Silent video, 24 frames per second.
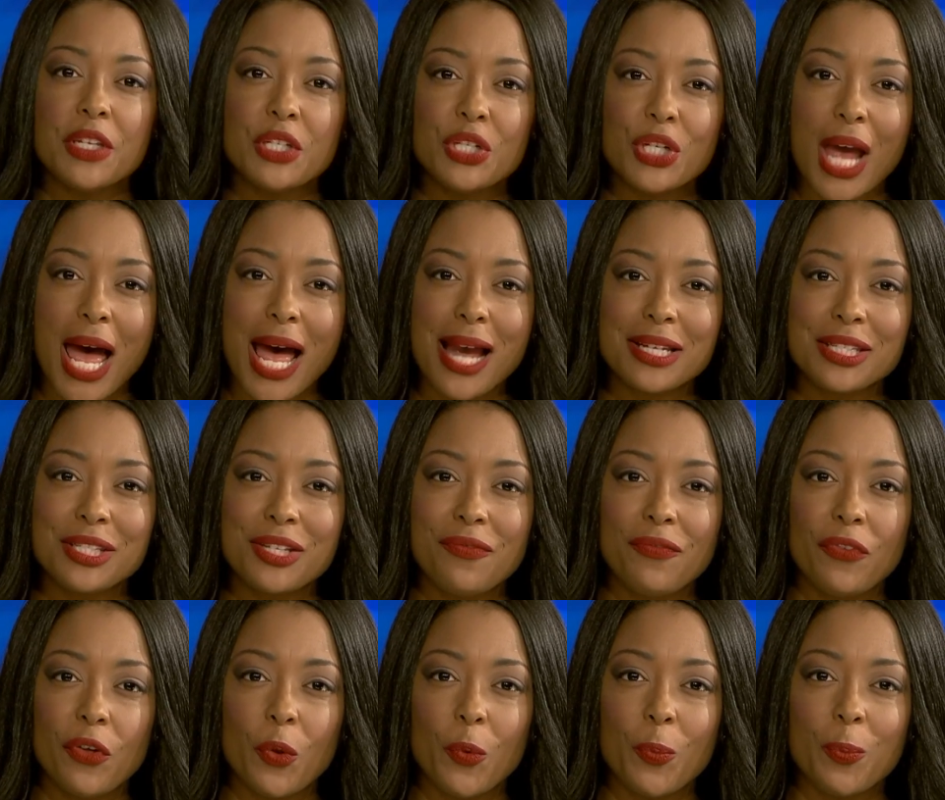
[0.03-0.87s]

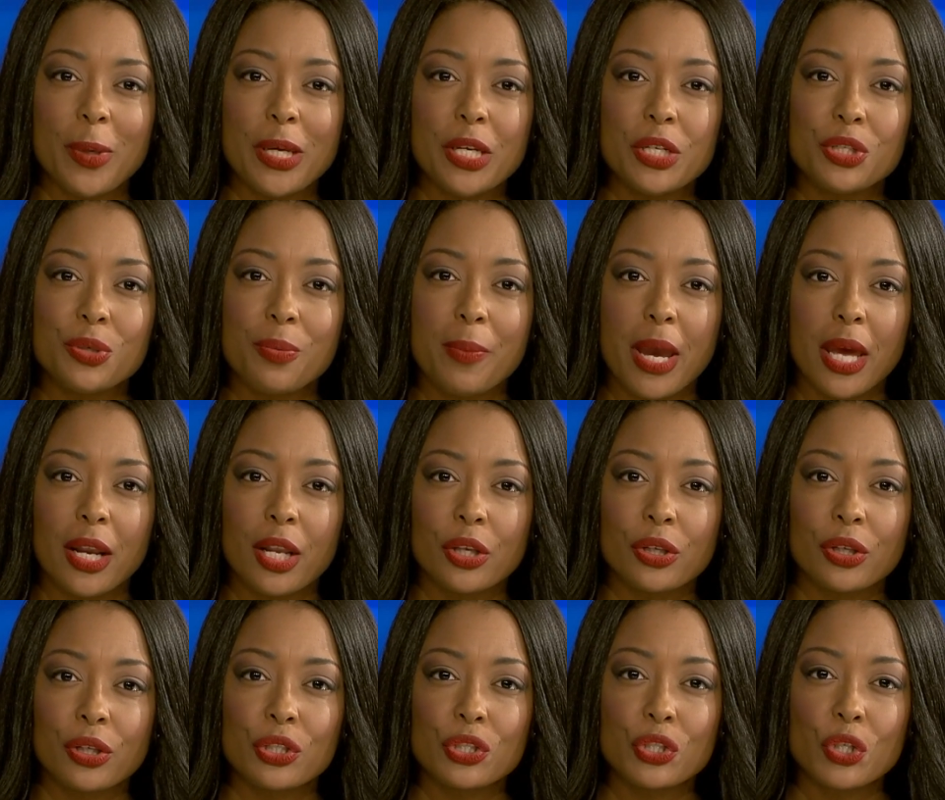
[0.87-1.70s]
Jacksonville Beach man
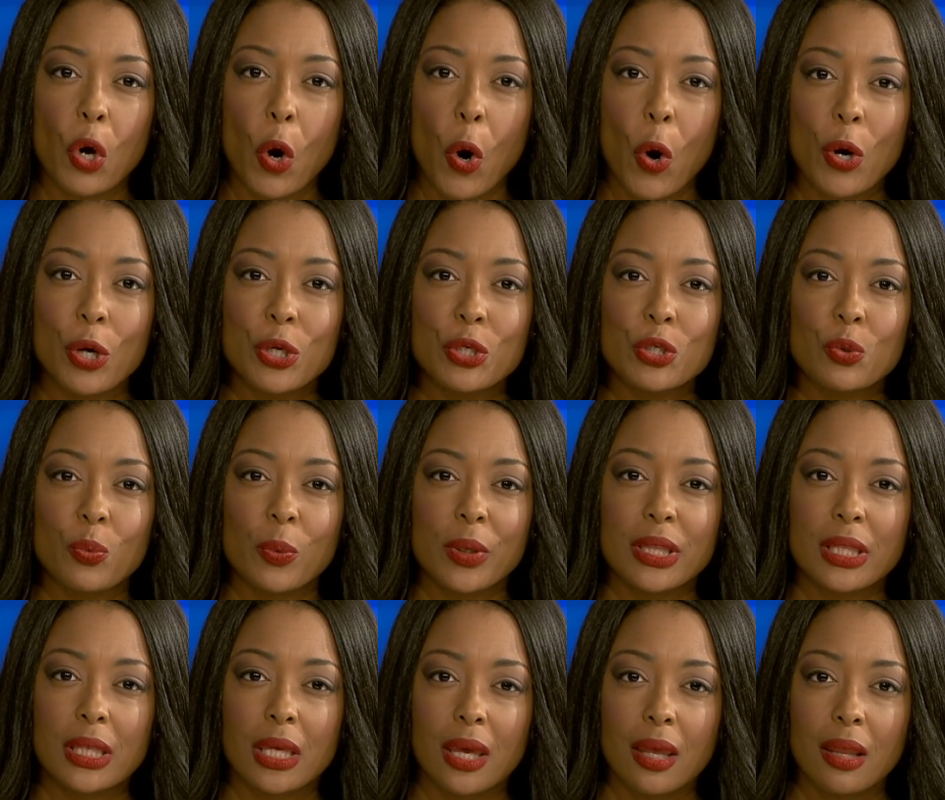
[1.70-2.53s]
charged
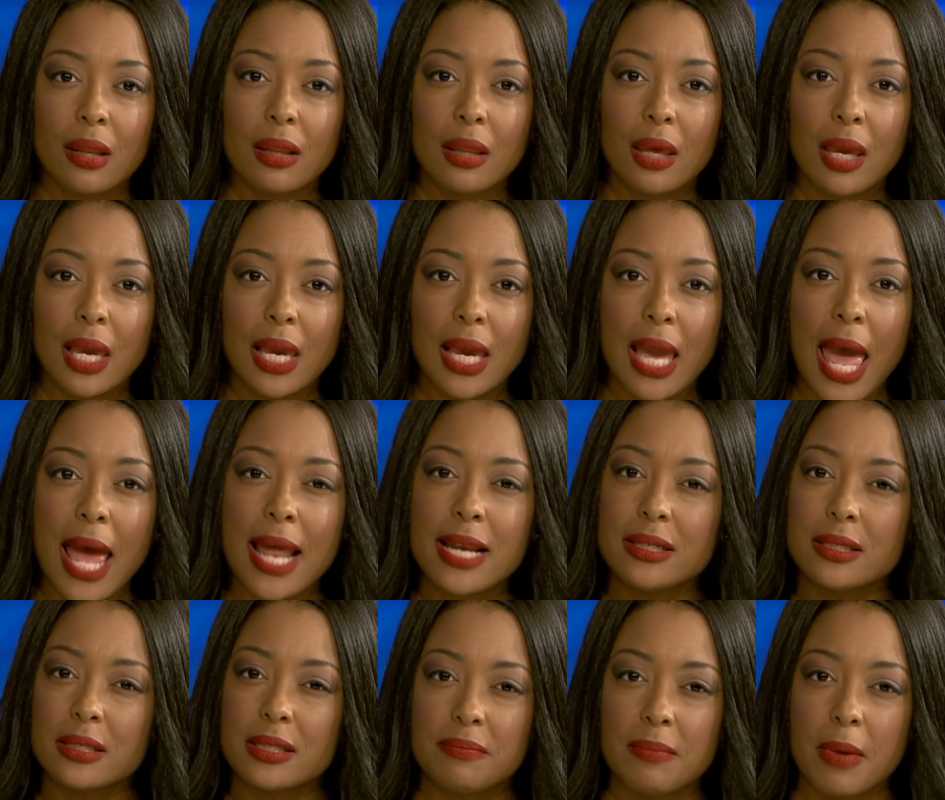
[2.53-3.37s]
with killing and
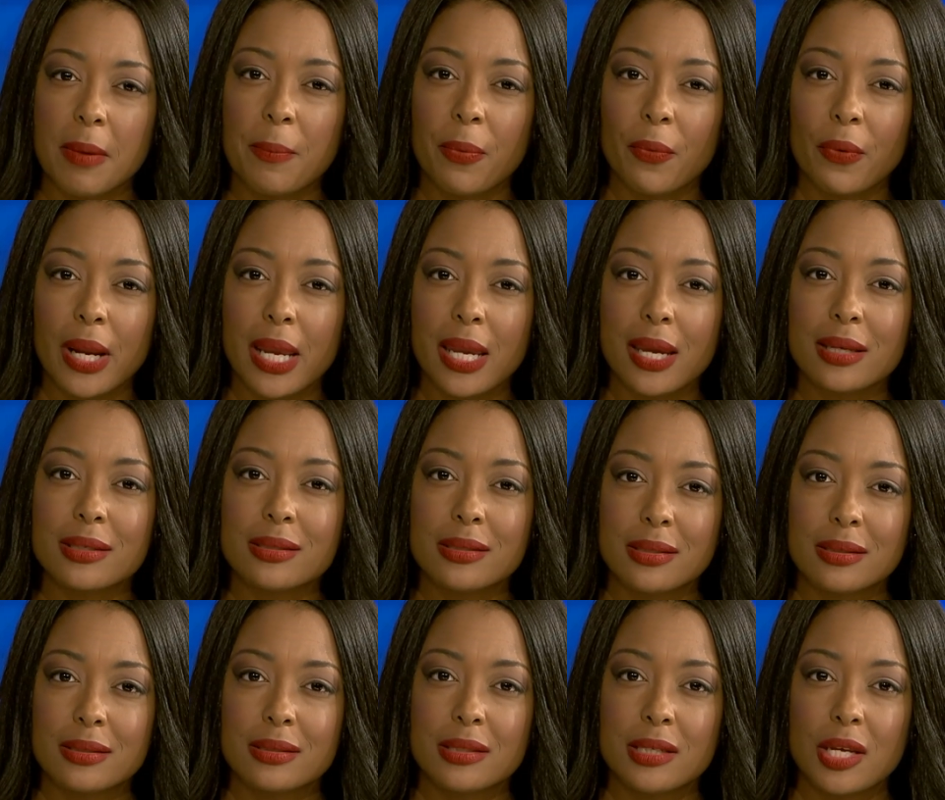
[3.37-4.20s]
dismembering a
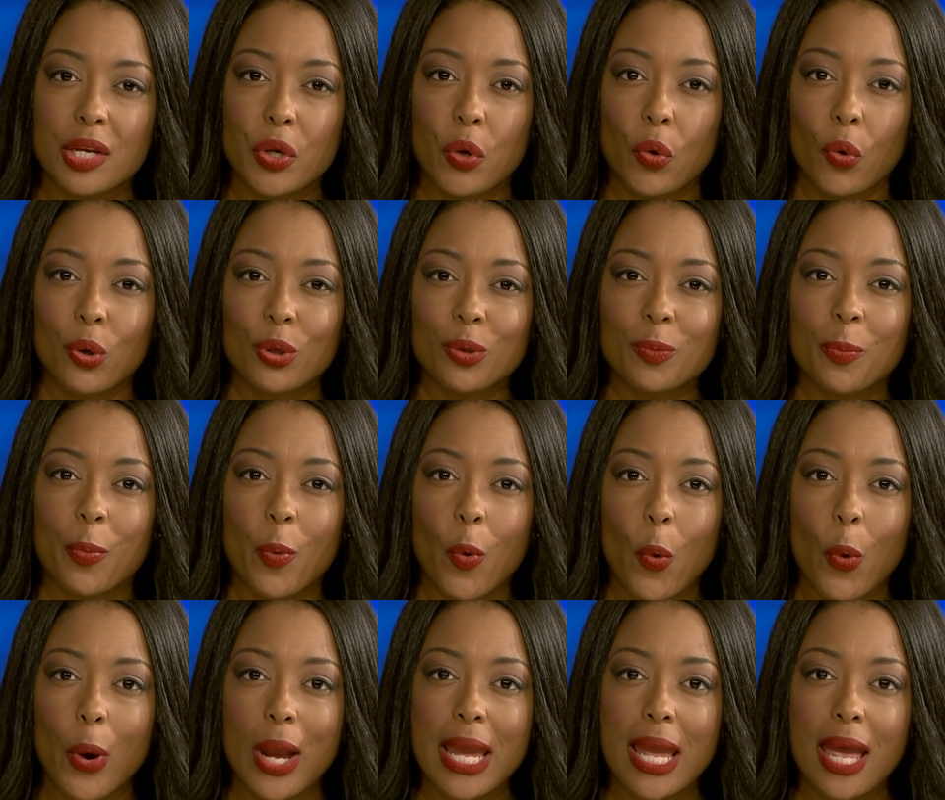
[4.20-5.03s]
16-year-old
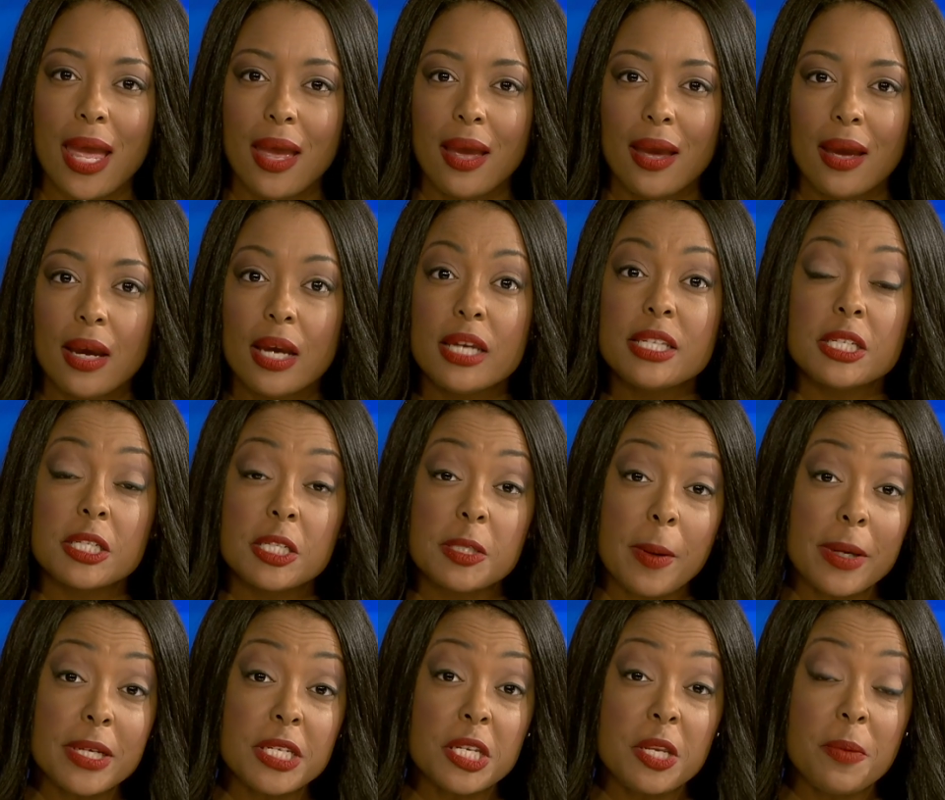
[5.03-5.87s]
boy is
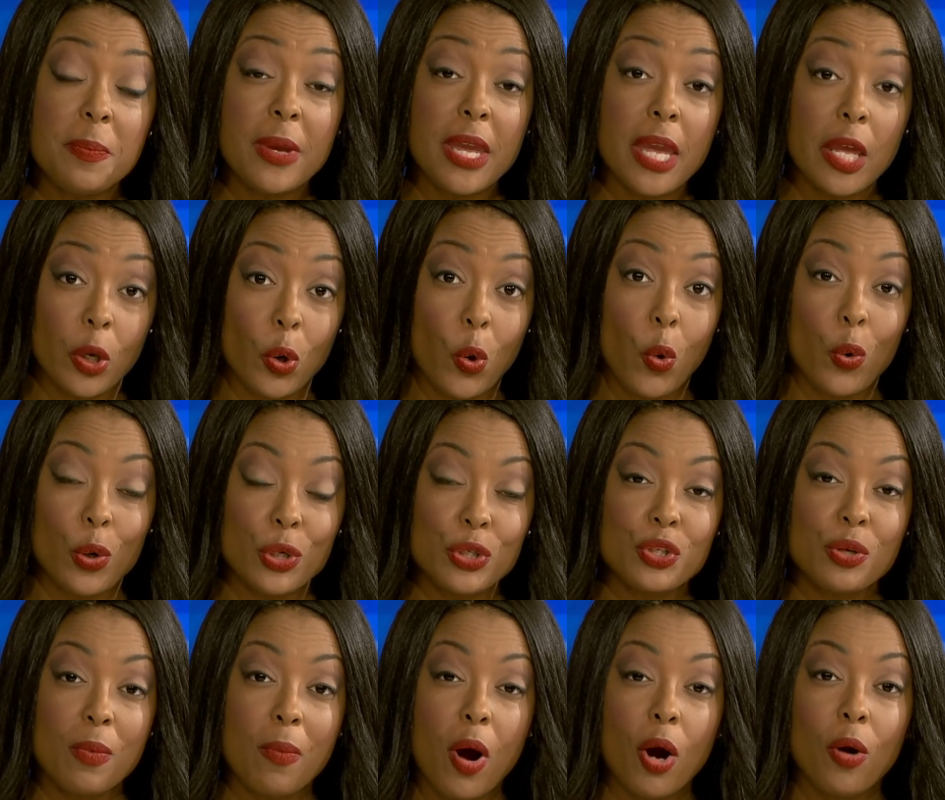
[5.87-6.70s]
expected to be in court
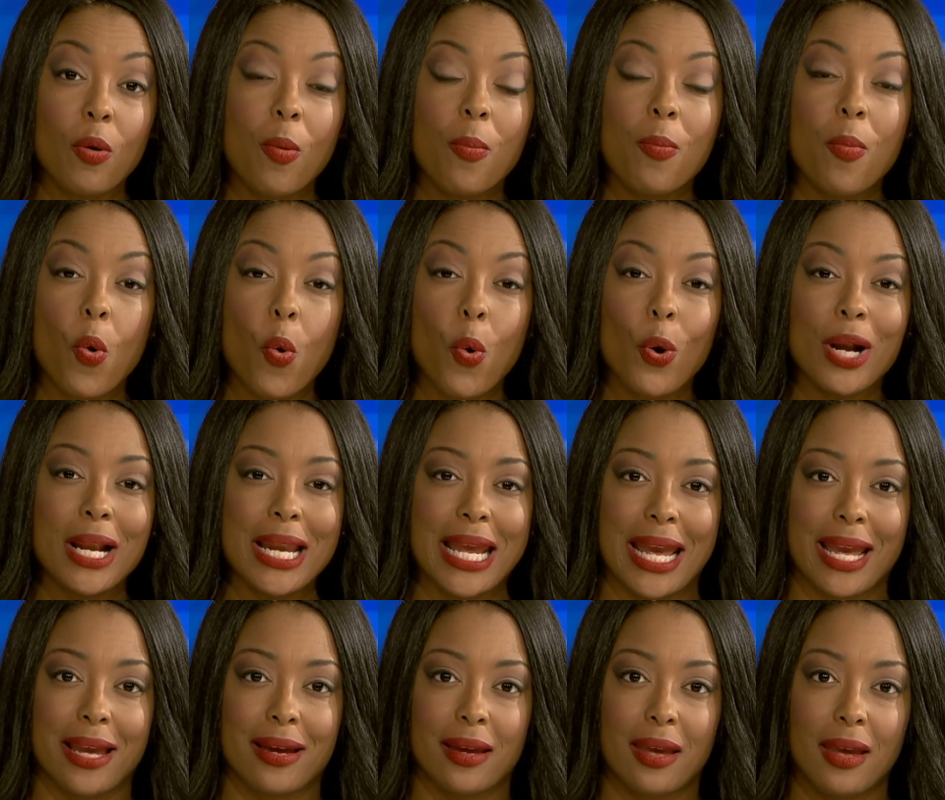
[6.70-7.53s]
tomorrow
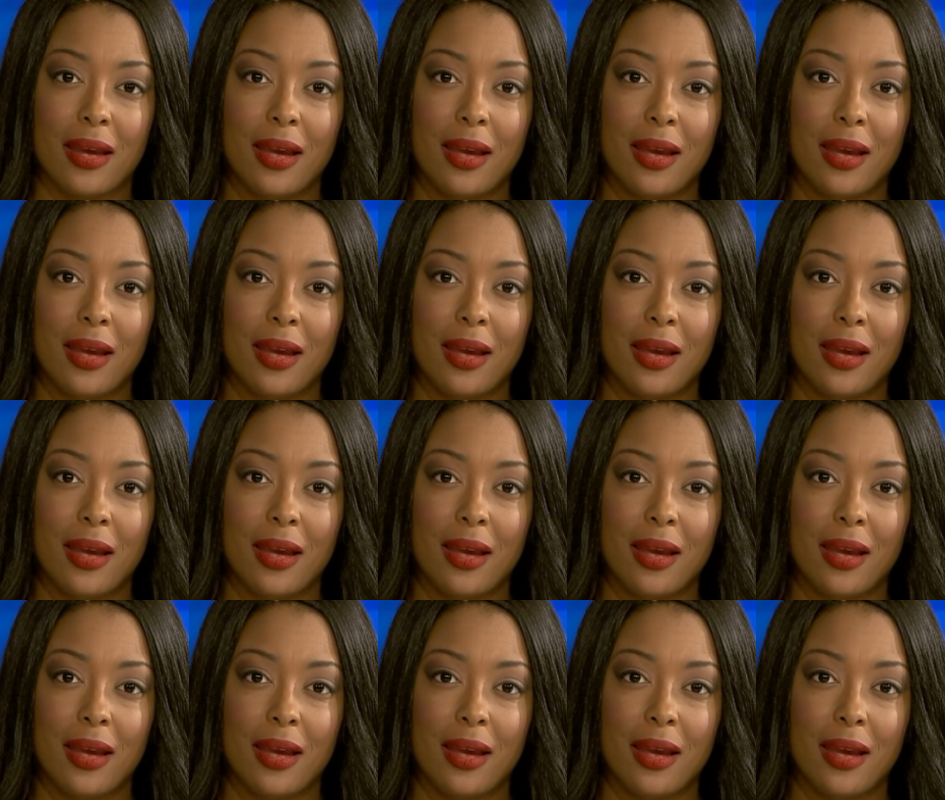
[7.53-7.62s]
morning.